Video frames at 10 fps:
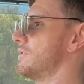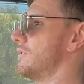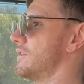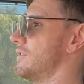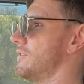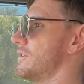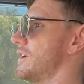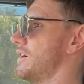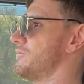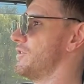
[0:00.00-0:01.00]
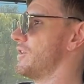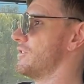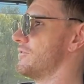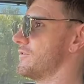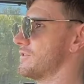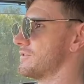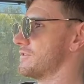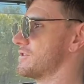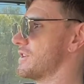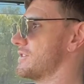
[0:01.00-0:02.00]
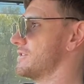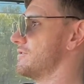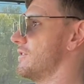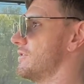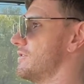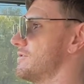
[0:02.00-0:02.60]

on a hub dyno versus a chassis dyno.